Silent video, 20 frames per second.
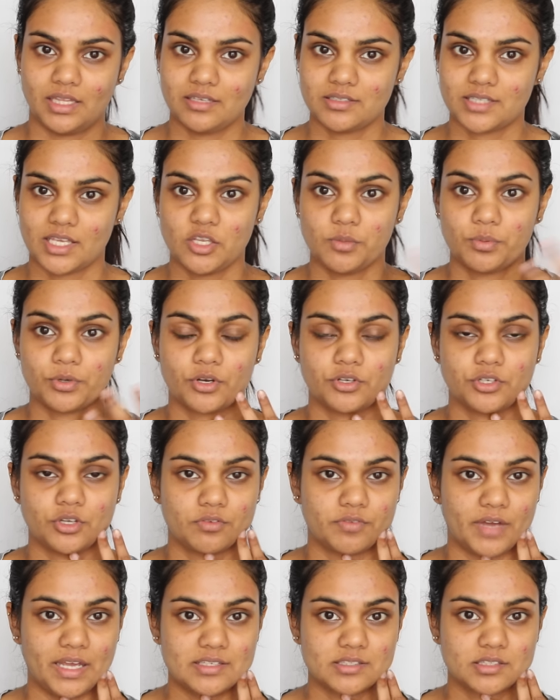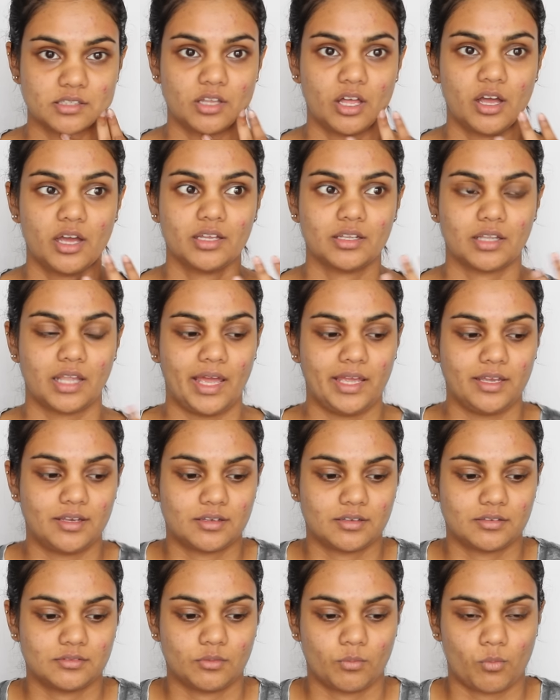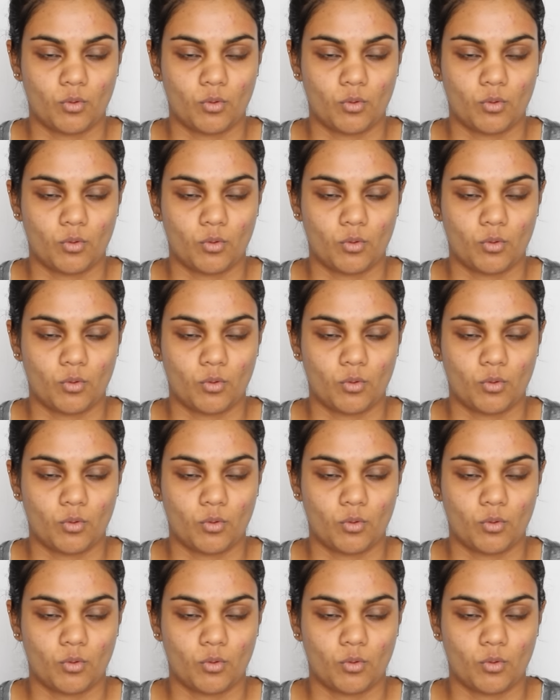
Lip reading: Things that you put on your face a lot, like